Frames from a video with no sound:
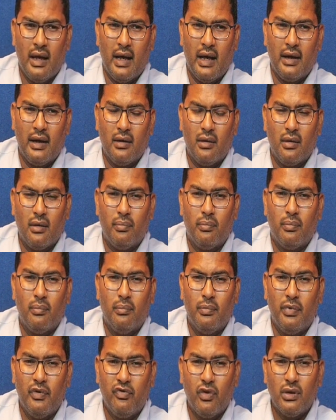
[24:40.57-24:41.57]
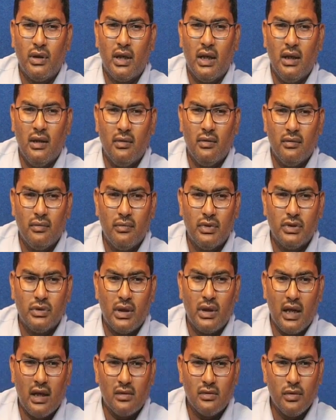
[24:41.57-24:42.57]
And before that we
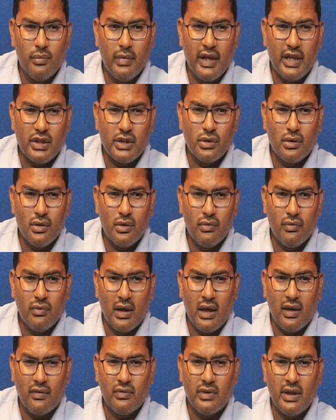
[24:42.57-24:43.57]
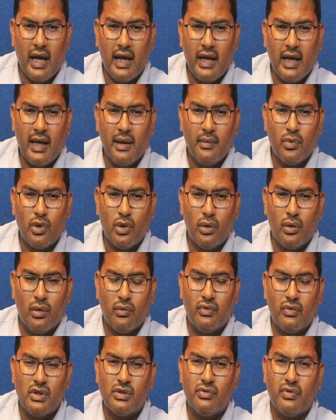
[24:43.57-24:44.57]
should also make sure one of the IAM role
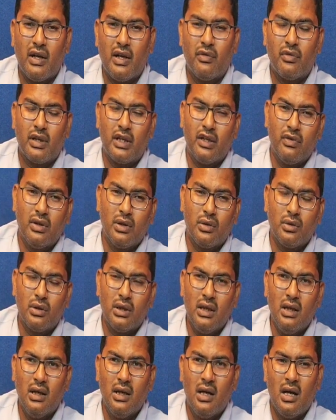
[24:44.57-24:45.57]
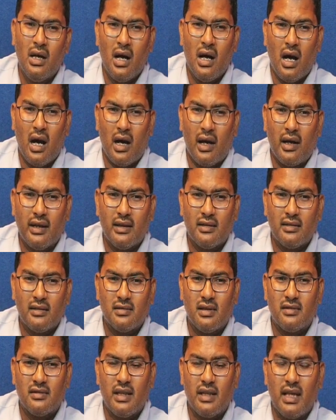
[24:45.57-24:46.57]
which we have given to the RDS,
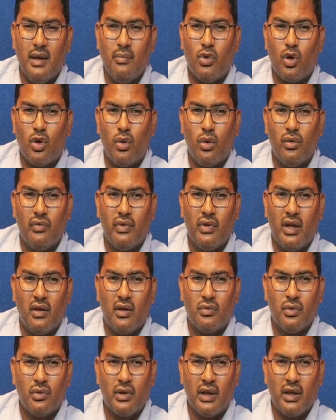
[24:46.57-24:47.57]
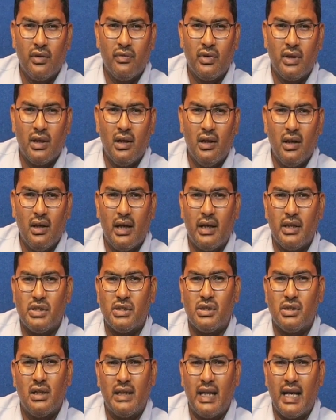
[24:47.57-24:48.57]
the same role we have to give here.
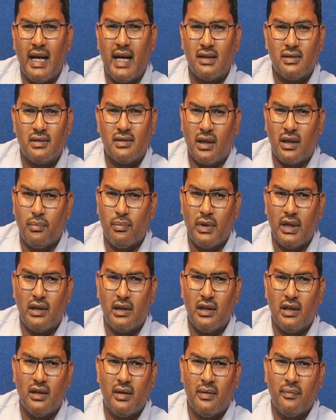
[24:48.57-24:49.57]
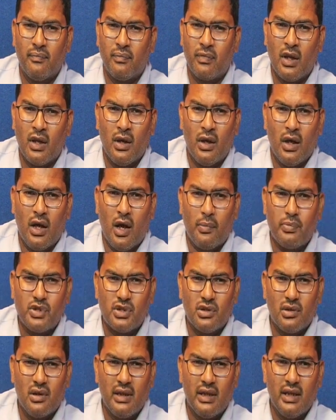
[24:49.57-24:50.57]
Additional tags completely
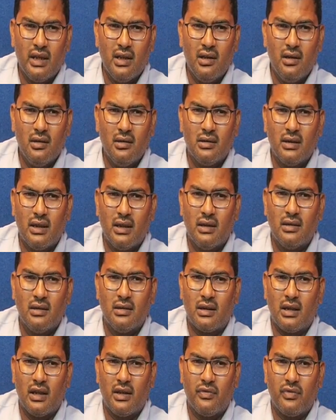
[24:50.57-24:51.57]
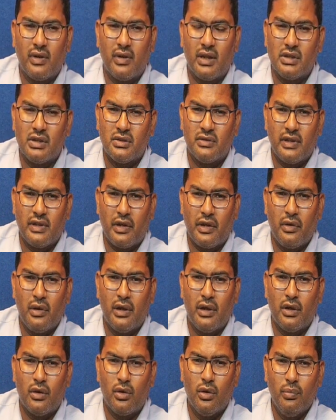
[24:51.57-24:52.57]
optional here. Then configuration
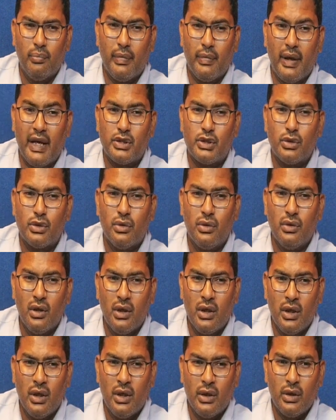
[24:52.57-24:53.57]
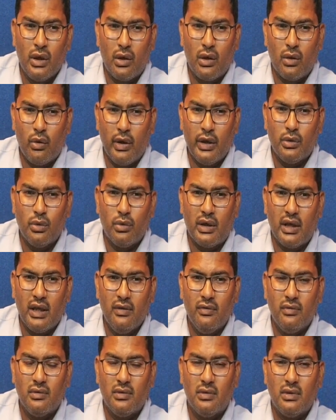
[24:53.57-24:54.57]
security group, make sure you are going to
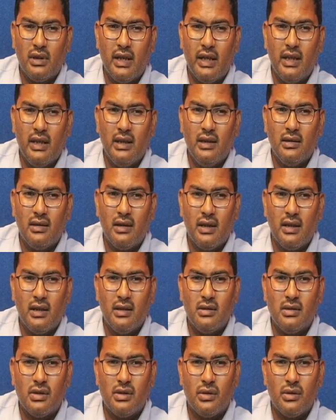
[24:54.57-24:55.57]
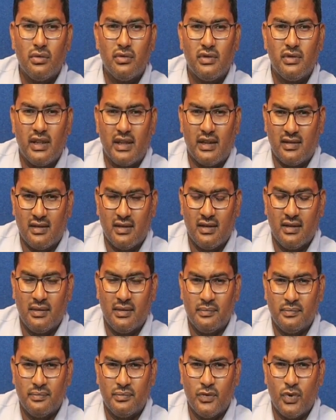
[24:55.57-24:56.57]
give 3306,
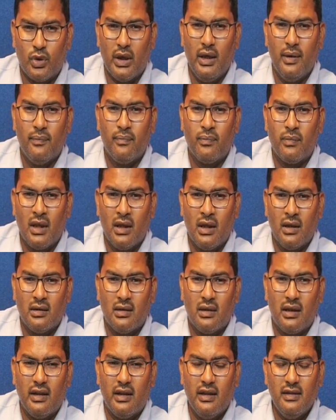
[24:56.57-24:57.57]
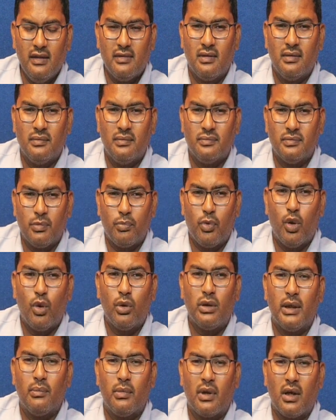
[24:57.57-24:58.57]
okay, that is the
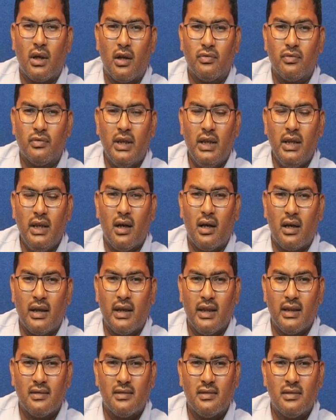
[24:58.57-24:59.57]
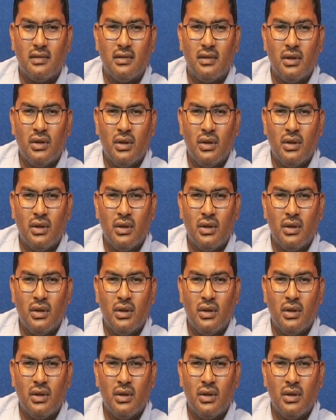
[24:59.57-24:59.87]
port number of the RDS.